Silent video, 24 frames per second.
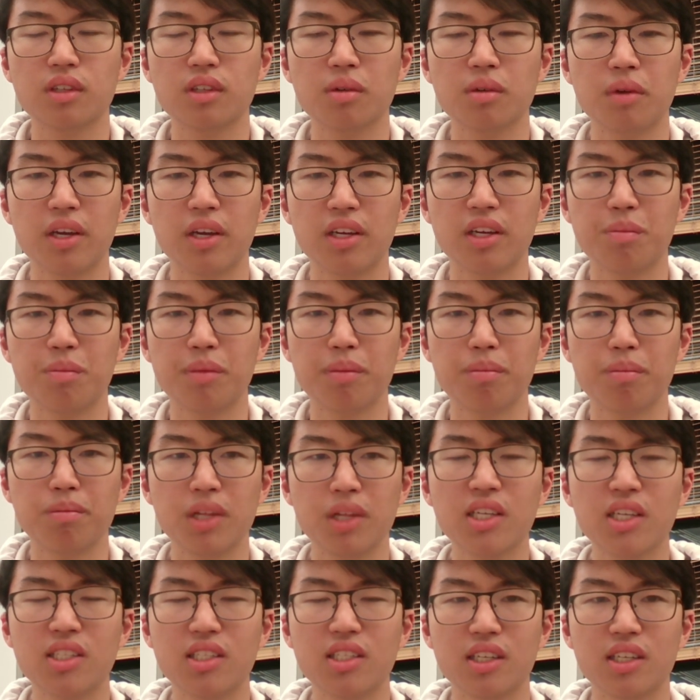
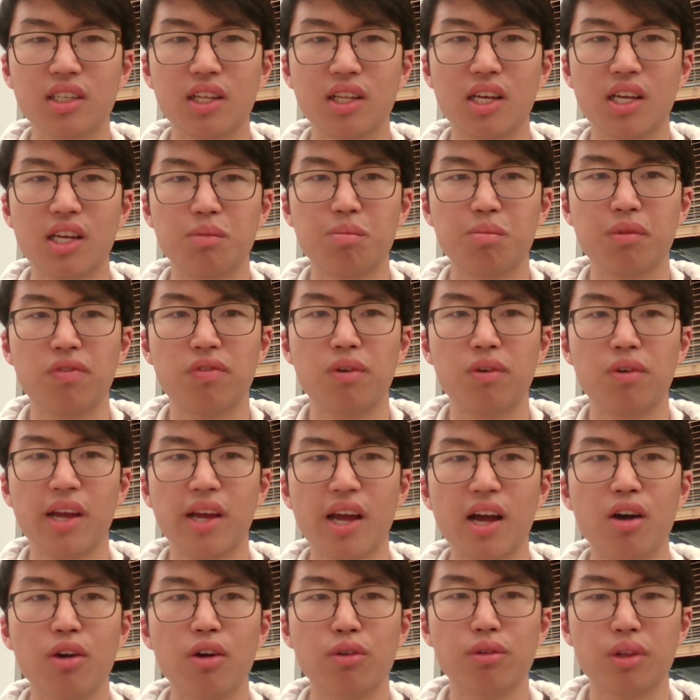complexity class before my
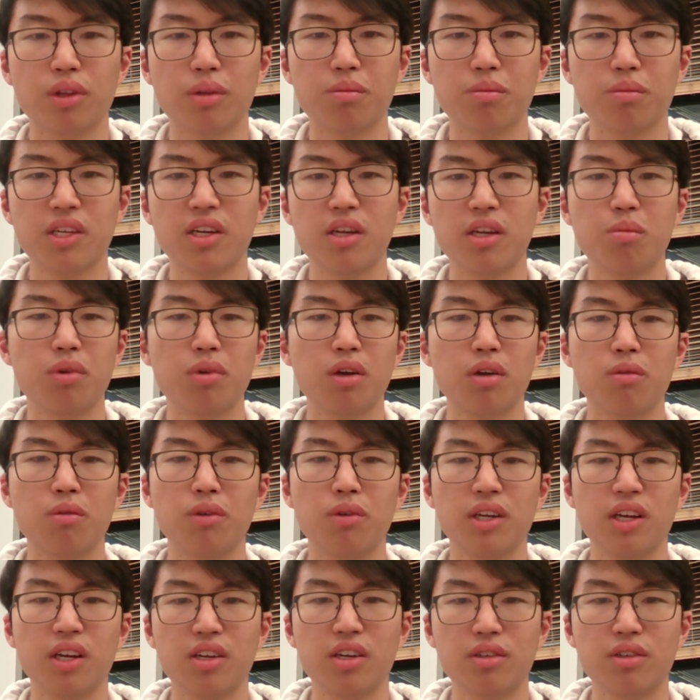algorithms, and I probably
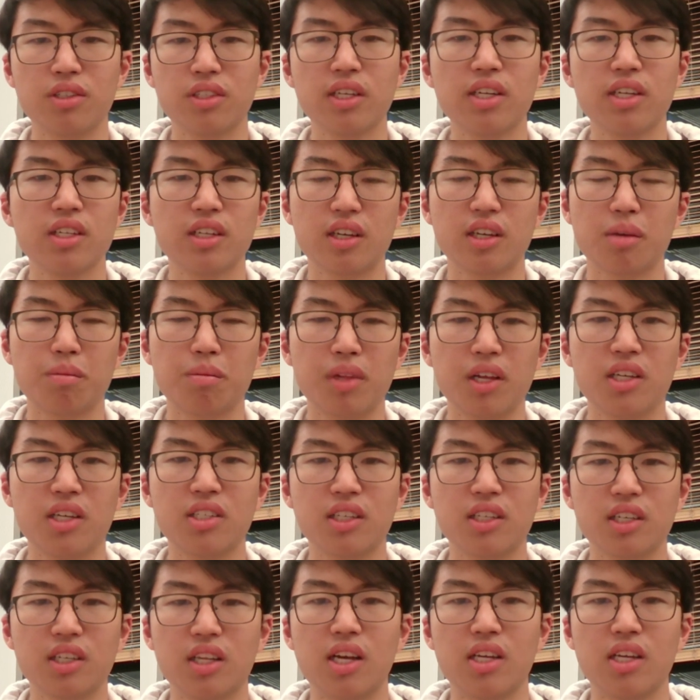wouldn't understand the
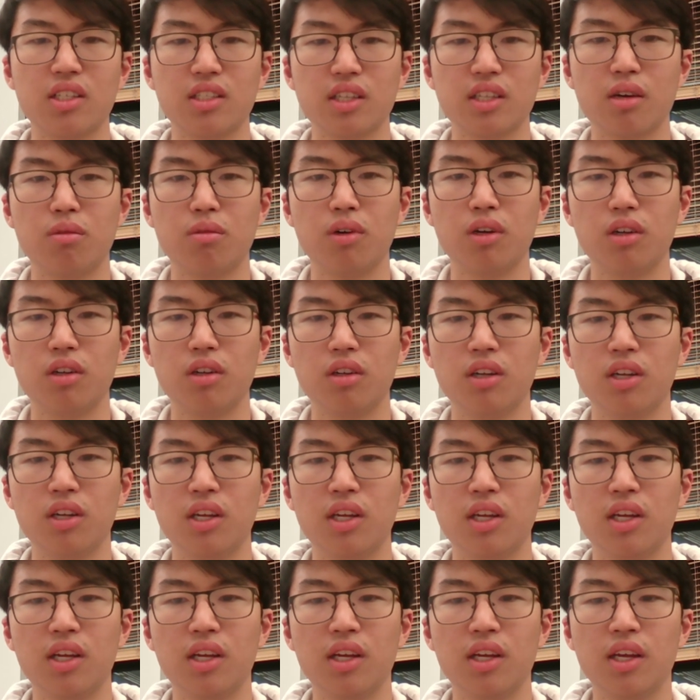complexity class that well.
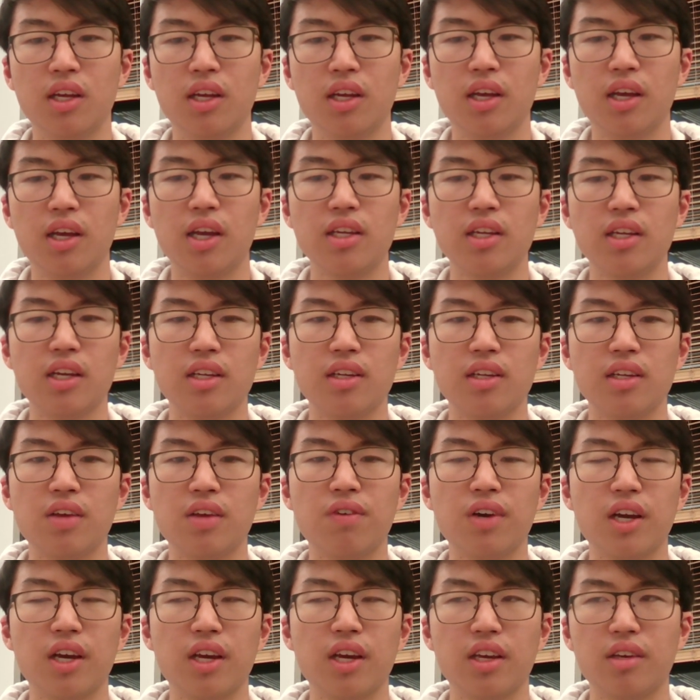And then if
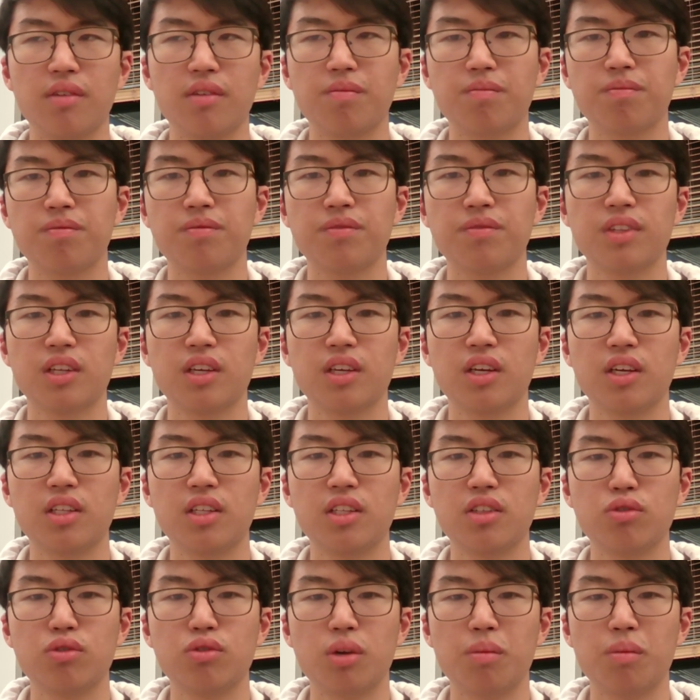I
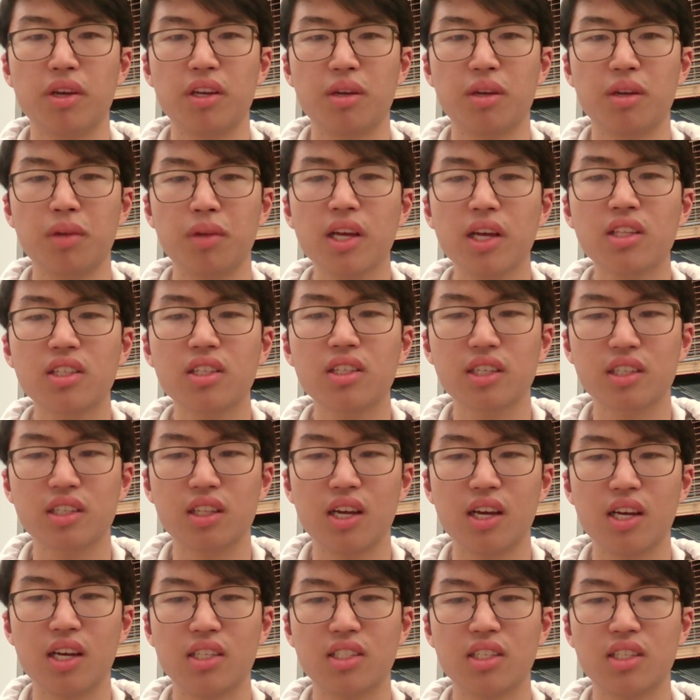drop my complexity
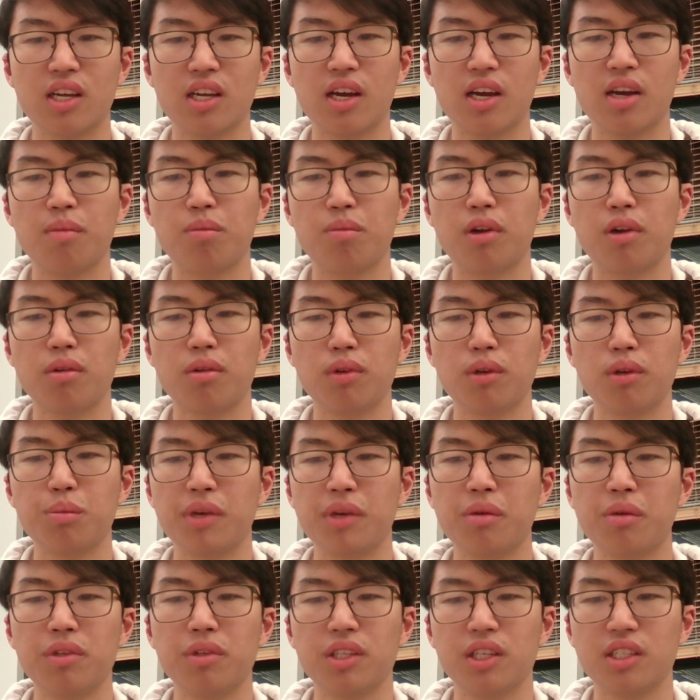class, I probably wouldn't be
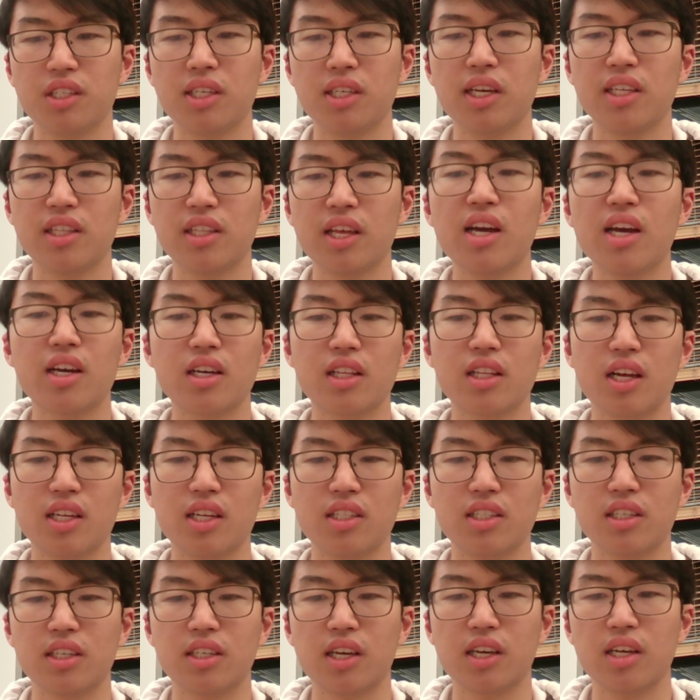able to take that
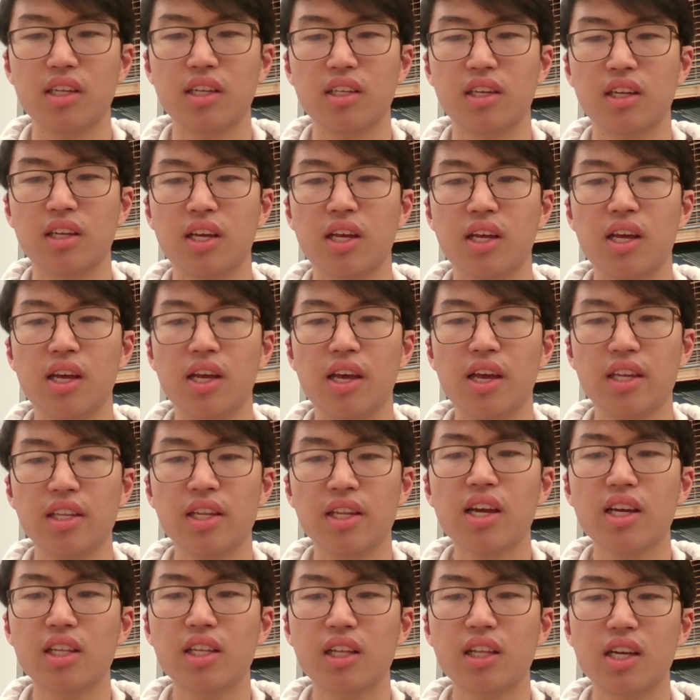class again. And
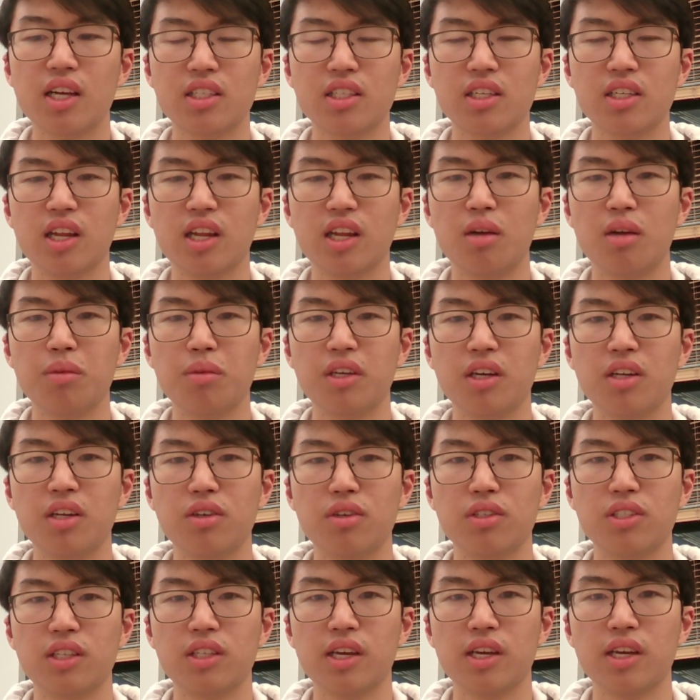that class could help me
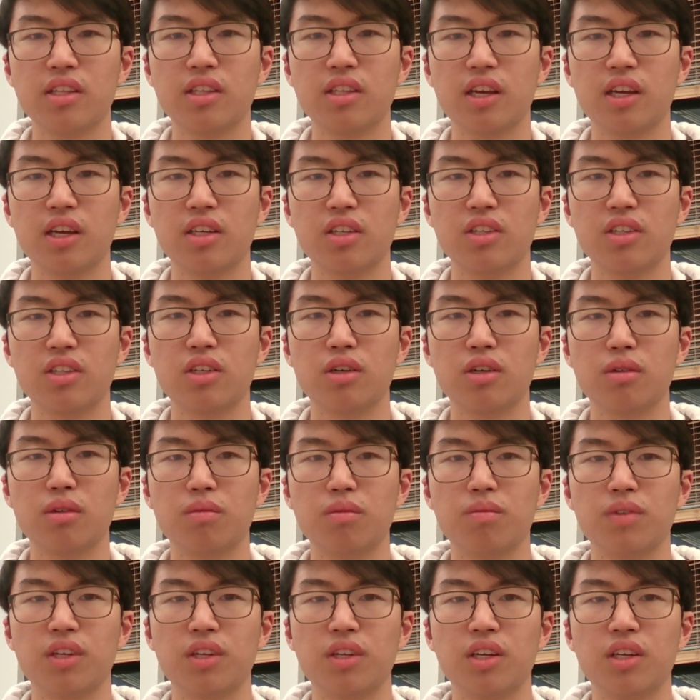understand like,
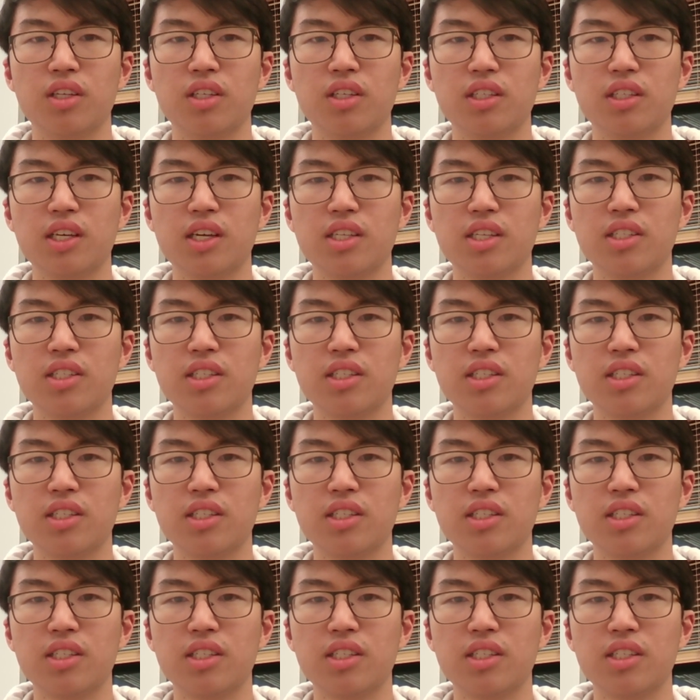CS